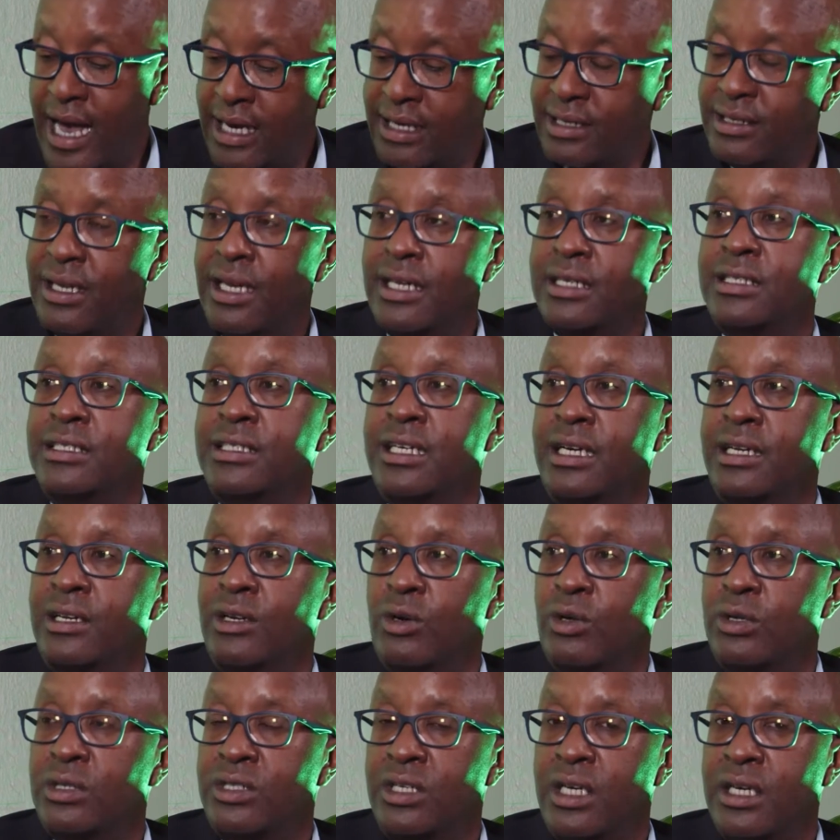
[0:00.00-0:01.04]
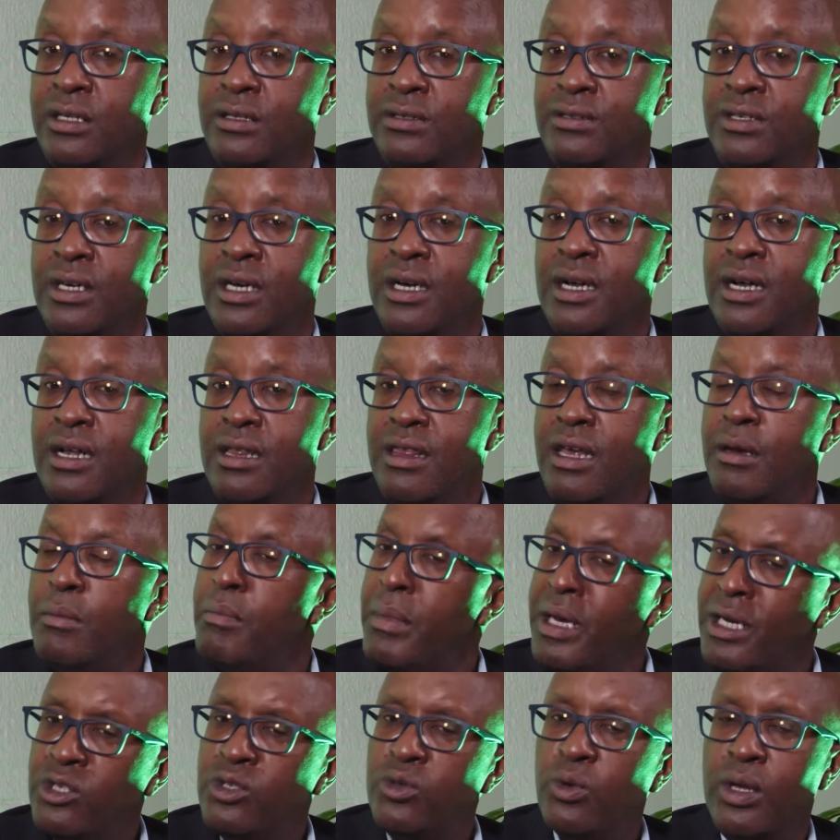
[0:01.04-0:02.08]
excellent technical skills,
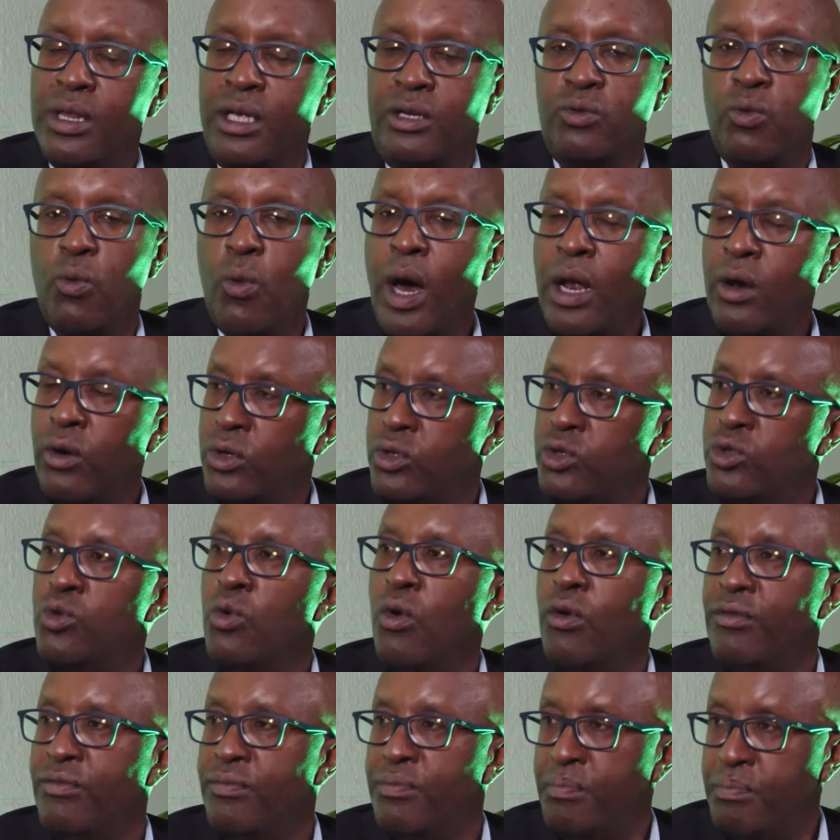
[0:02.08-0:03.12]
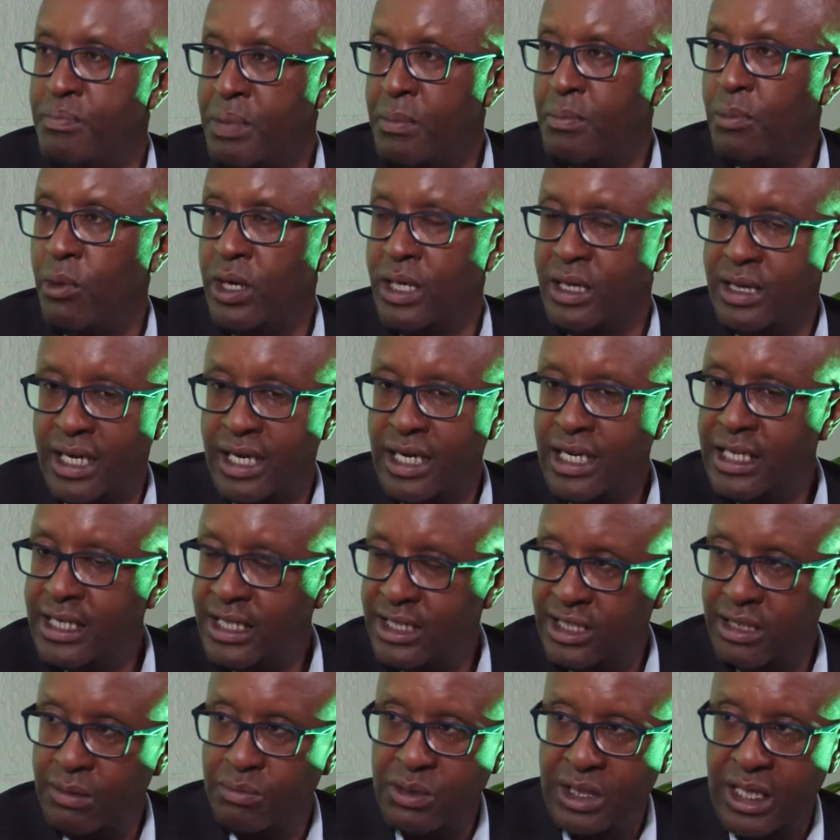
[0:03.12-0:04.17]
then make sure that one or two of people in the
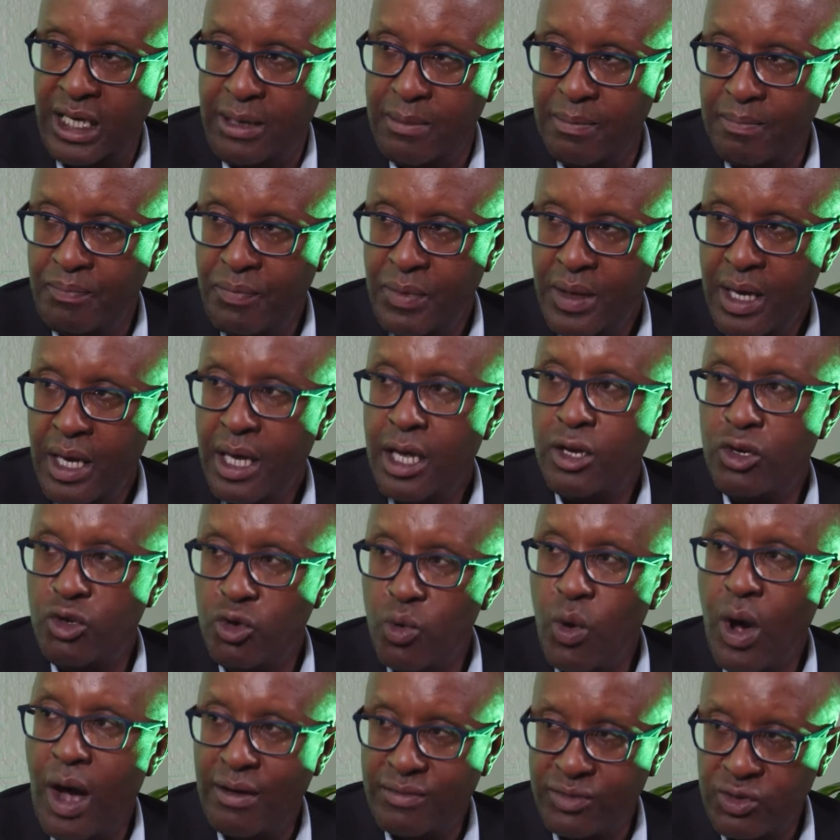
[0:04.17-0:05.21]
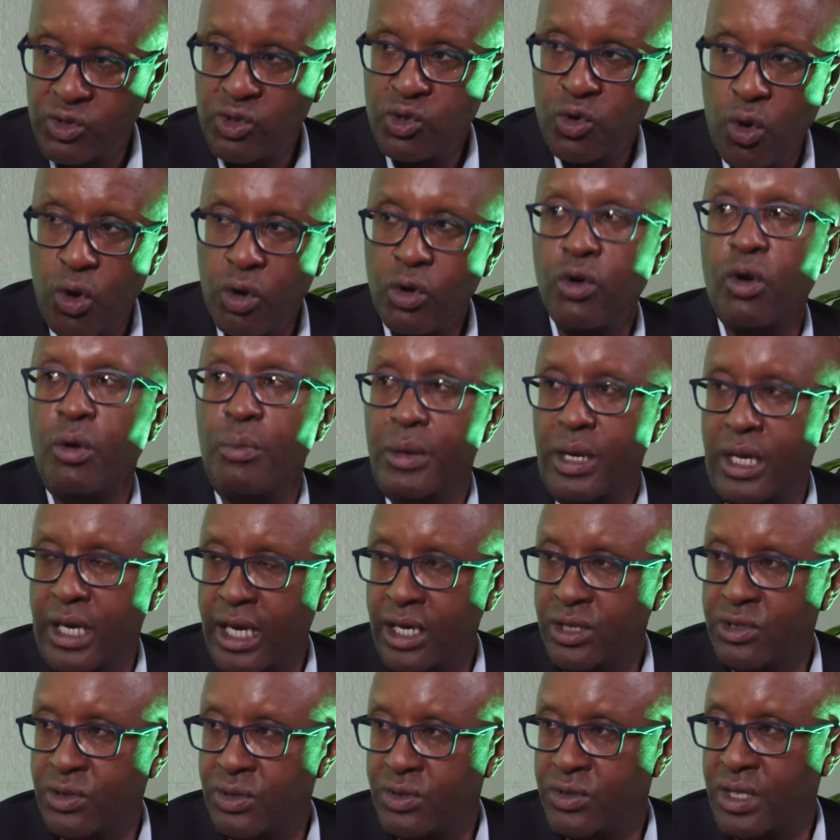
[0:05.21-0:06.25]
leadership team do have strong
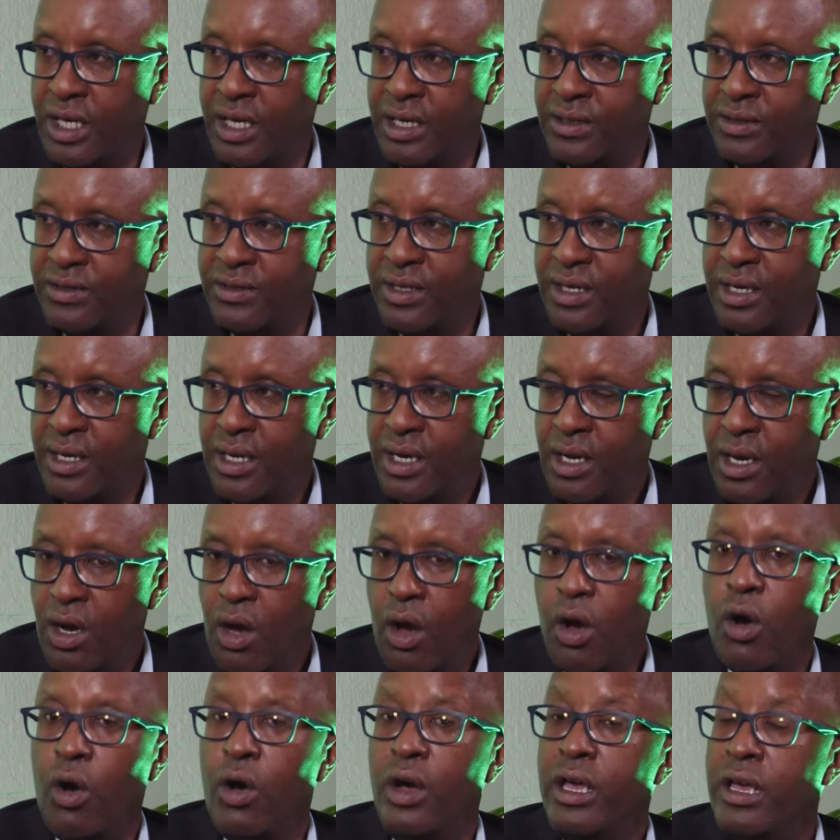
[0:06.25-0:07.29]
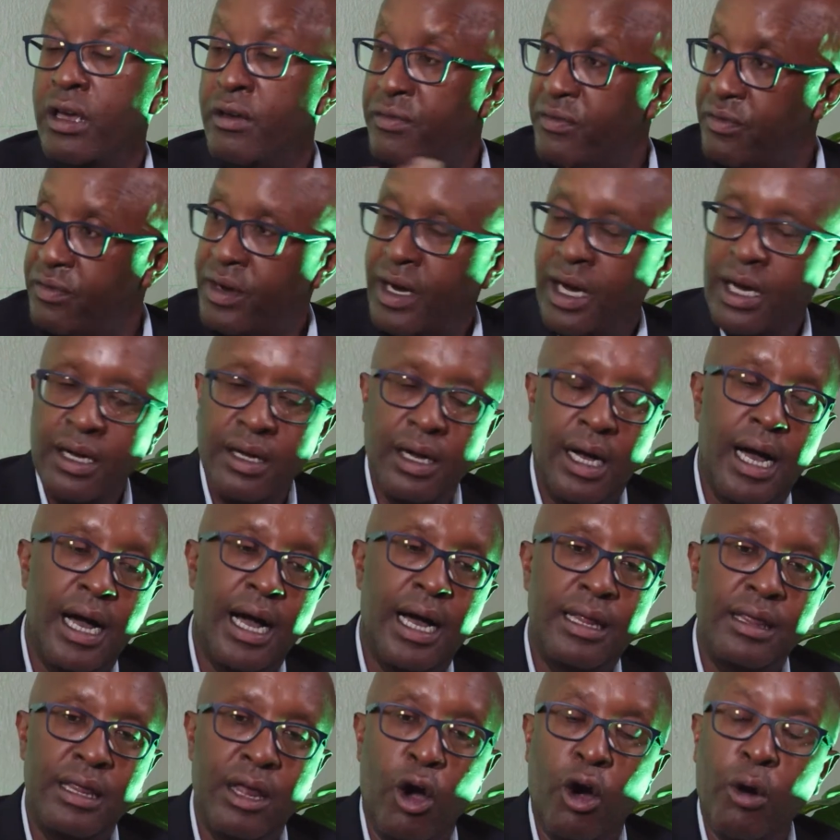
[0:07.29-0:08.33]
communication skills. Or if
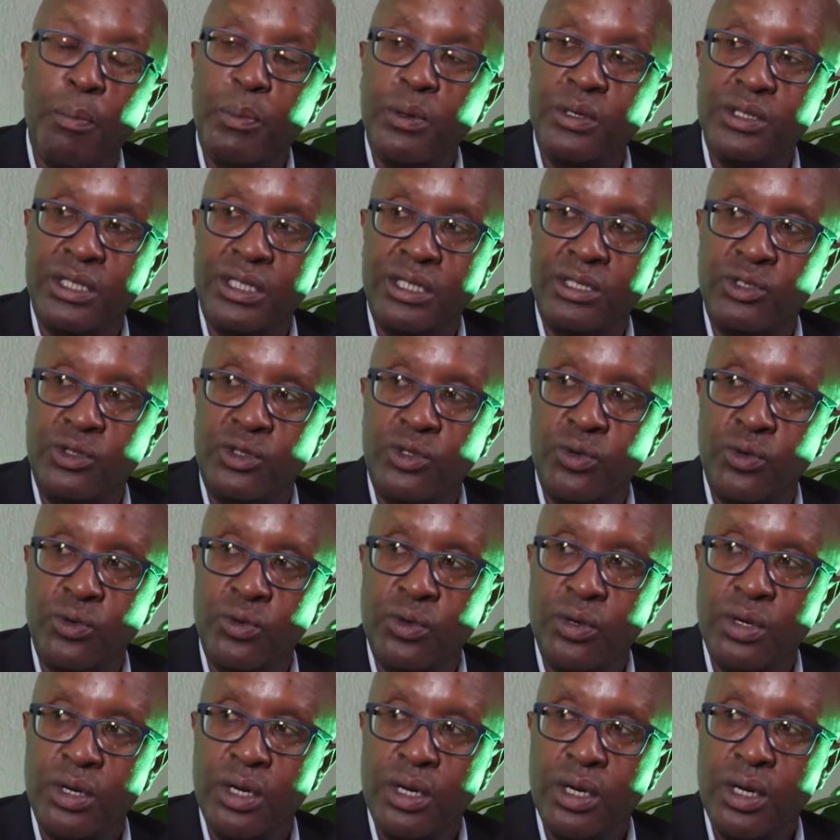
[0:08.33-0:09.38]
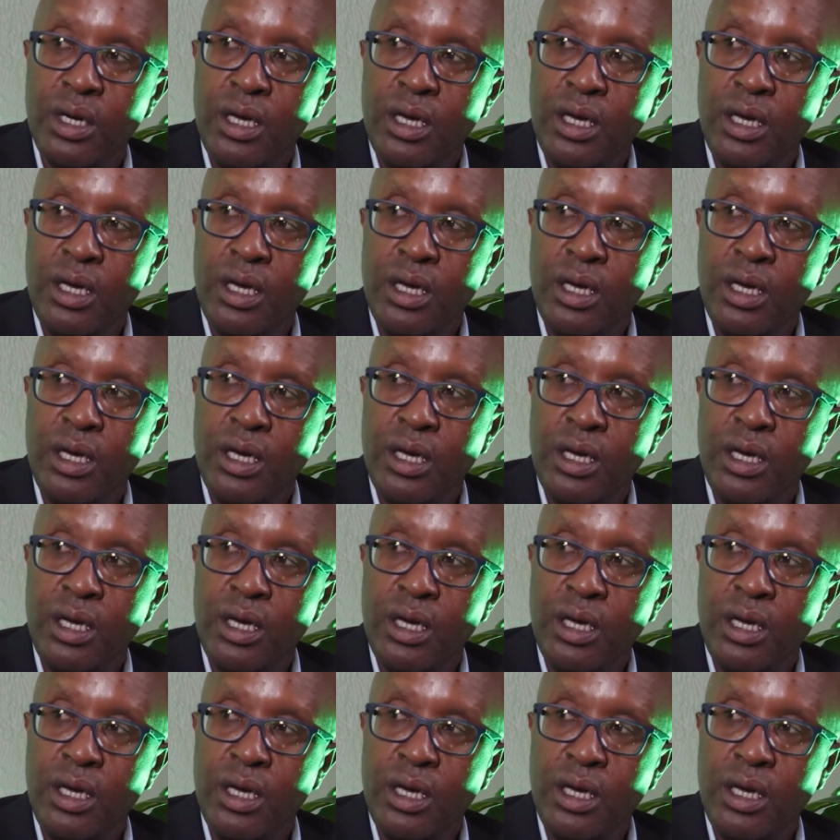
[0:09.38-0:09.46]
the opposite is true,